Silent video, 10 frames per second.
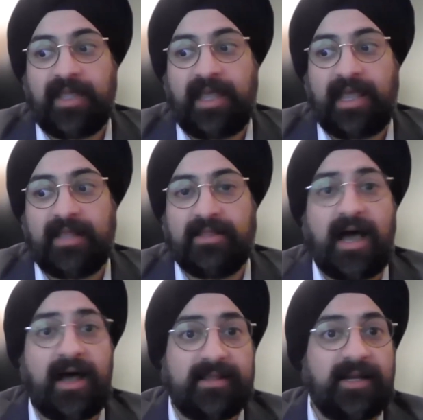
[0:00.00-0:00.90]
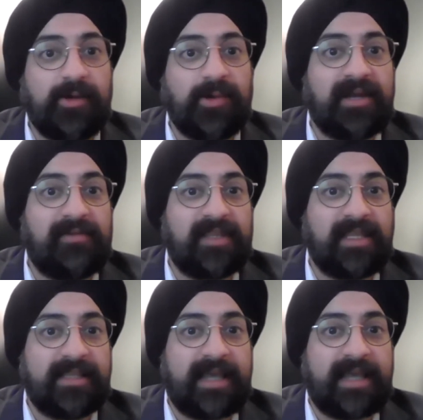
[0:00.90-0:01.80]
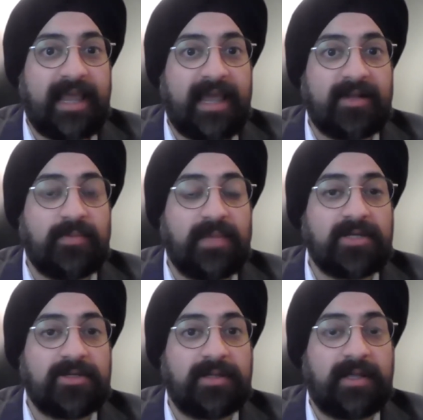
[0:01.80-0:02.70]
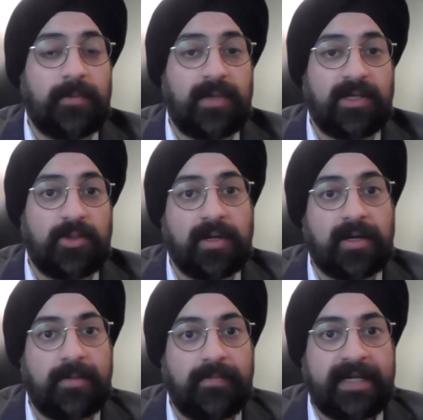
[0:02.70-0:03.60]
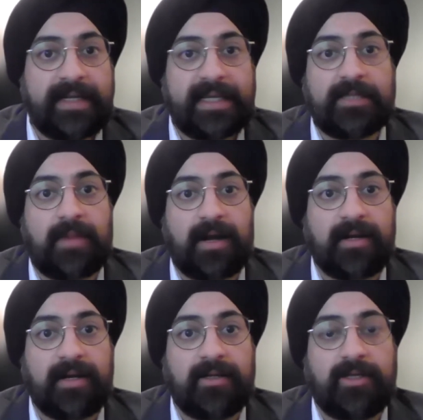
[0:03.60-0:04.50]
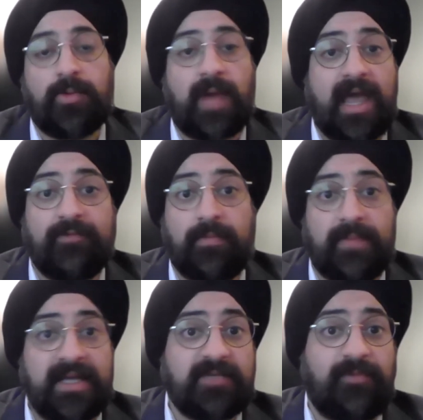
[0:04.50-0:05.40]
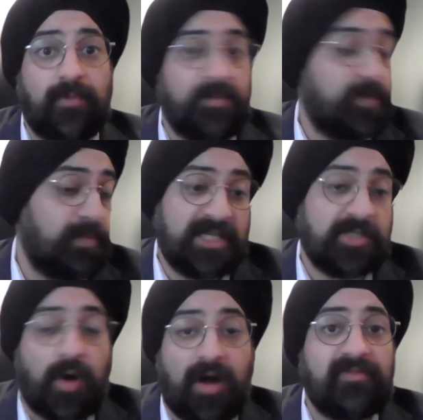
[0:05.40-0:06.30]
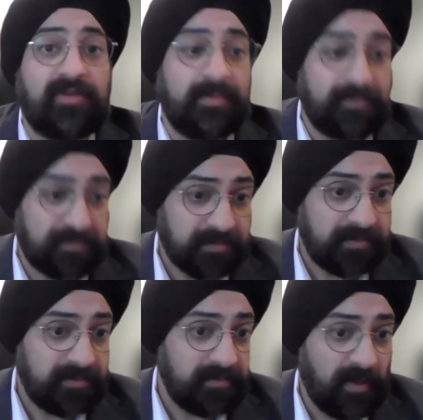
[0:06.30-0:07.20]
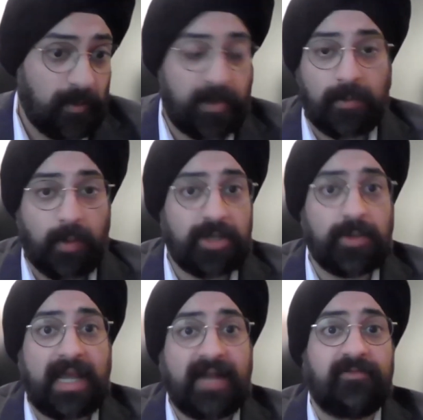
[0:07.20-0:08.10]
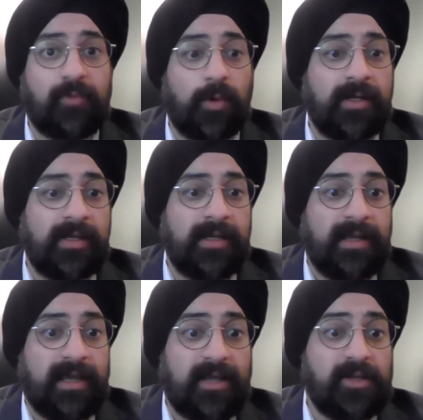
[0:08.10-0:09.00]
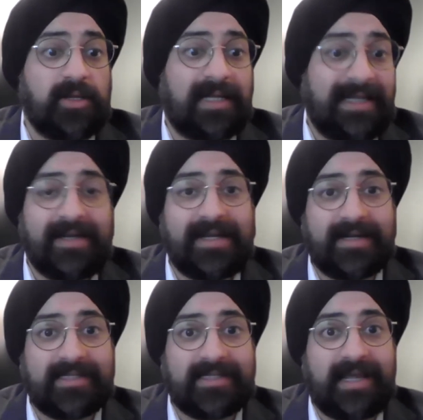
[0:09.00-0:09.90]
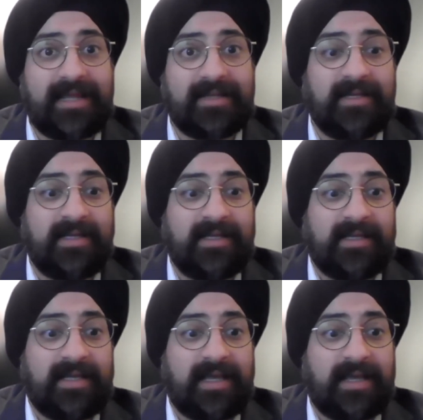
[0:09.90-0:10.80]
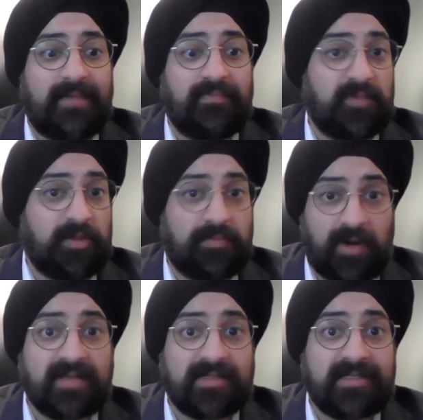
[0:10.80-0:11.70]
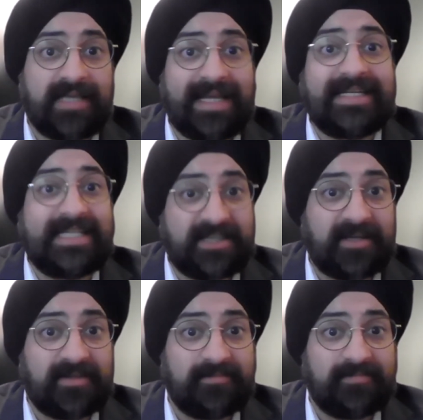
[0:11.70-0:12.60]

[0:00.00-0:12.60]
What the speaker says: And are they doing everything they can to make sure that when you are competing in the market, you have your best offer with what you can afford, and you clearly understand the process in detail?